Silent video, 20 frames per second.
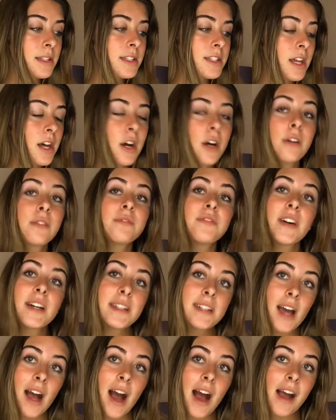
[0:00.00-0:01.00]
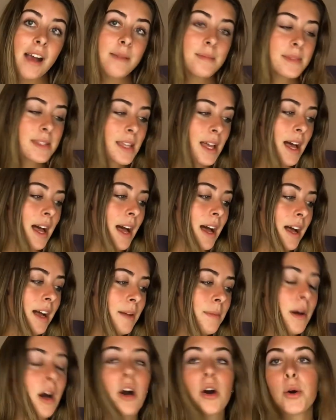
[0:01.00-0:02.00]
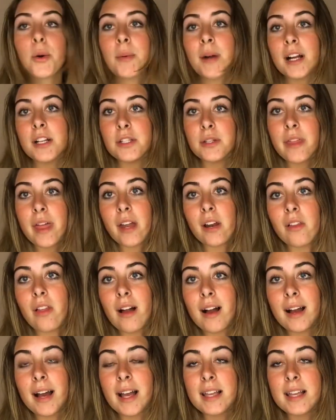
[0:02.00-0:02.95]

So, fun times. Oh, I do that a lot.